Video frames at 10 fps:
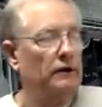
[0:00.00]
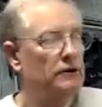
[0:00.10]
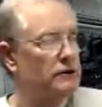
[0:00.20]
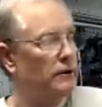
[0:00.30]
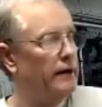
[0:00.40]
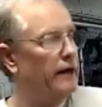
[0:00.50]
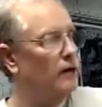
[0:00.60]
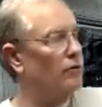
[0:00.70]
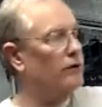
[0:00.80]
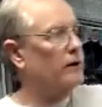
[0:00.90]
Just lay it
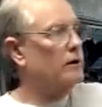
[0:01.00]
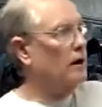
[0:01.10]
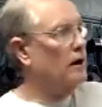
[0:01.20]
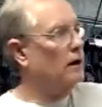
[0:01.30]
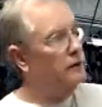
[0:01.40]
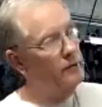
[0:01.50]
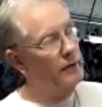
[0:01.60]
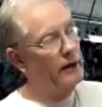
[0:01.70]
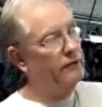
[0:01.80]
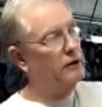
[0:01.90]
over the car. You
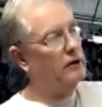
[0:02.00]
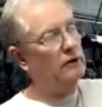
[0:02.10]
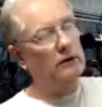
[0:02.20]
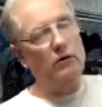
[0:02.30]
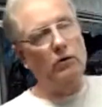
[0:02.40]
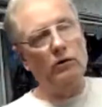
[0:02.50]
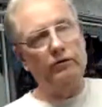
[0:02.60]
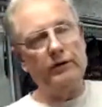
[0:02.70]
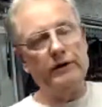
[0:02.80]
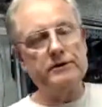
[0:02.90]
might have to cut a little hole
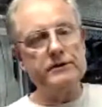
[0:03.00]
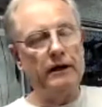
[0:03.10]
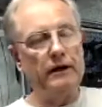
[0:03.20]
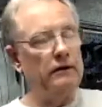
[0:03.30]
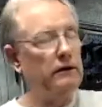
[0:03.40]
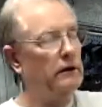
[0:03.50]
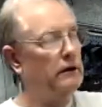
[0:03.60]
for the antenna,